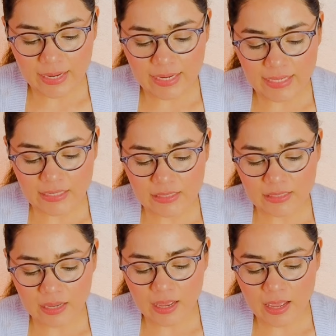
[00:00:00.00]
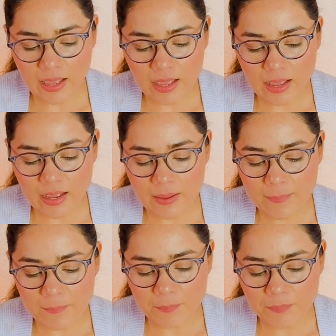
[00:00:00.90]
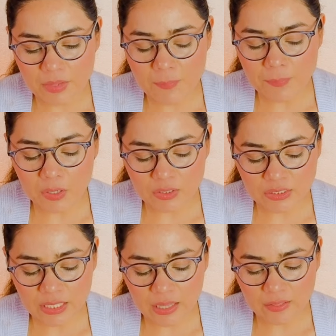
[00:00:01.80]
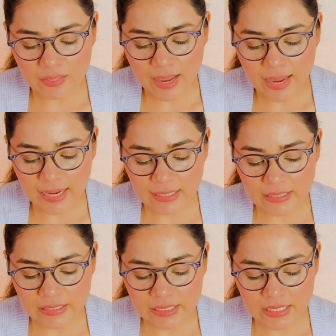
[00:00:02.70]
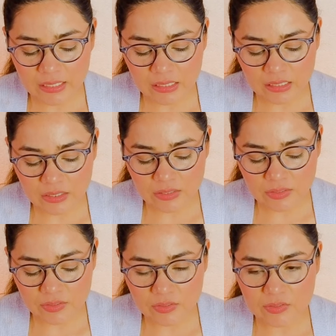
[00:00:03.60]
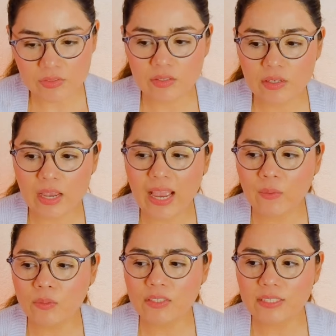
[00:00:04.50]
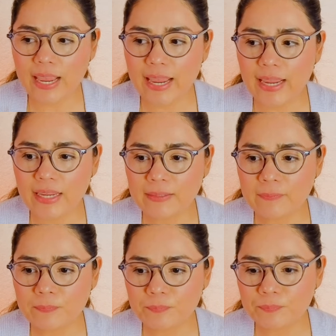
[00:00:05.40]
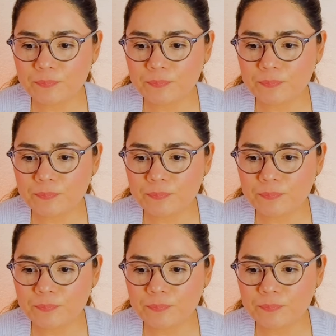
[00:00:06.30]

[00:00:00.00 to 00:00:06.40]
It's a person that is, I would say,